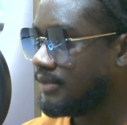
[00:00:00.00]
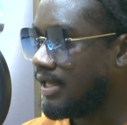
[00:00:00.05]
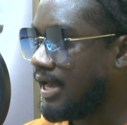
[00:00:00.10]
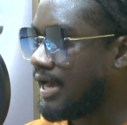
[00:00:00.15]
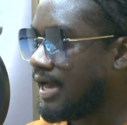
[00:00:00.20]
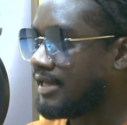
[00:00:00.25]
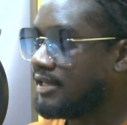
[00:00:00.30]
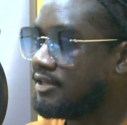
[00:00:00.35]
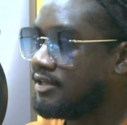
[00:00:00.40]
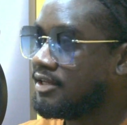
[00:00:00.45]

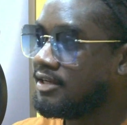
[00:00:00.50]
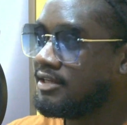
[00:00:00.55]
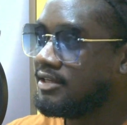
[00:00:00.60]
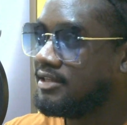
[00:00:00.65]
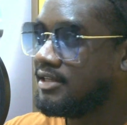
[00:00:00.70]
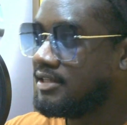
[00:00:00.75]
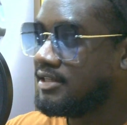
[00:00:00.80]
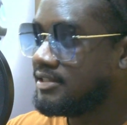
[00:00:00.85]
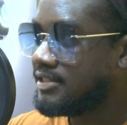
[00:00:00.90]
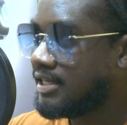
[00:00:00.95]
And another
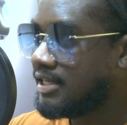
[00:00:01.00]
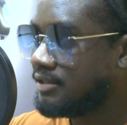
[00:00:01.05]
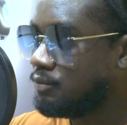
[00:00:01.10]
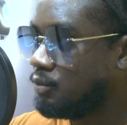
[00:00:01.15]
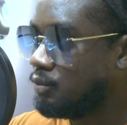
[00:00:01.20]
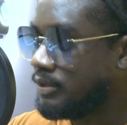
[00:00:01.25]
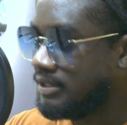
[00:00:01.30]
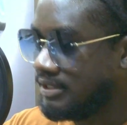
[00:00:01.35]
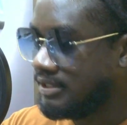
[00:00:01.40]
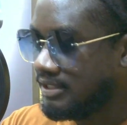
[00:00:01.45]
thing is that
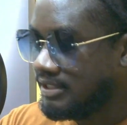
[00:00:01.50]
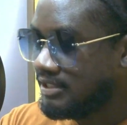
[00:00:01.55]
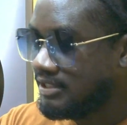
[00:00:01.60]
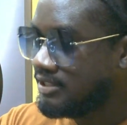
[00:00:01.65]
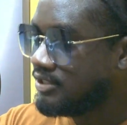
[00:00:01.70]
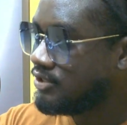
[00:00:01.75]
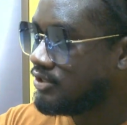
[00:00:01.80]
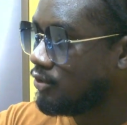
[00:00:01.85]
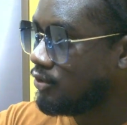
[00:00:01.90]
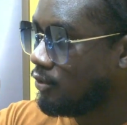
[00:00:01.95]
with
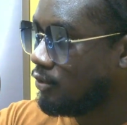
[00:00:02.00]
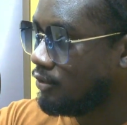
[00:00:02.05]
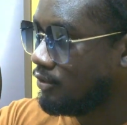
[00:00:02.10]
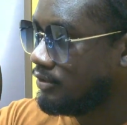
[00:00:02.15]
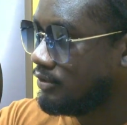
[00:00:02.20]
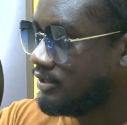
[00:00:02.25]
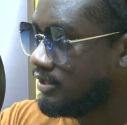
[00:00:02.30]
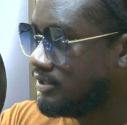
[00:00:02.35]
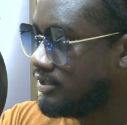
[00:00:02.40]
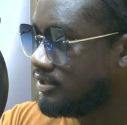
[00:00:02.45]

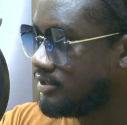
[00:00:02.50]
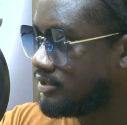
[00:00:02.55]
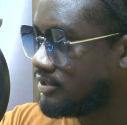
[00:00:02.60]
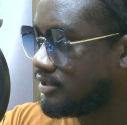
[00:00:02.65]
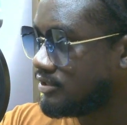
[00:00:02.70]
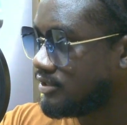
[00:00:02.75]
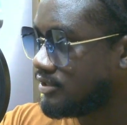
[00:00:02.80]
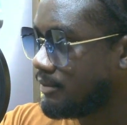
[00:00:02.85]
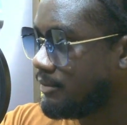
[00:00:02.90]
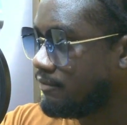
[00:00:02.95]

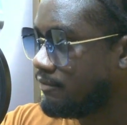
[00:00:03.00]
some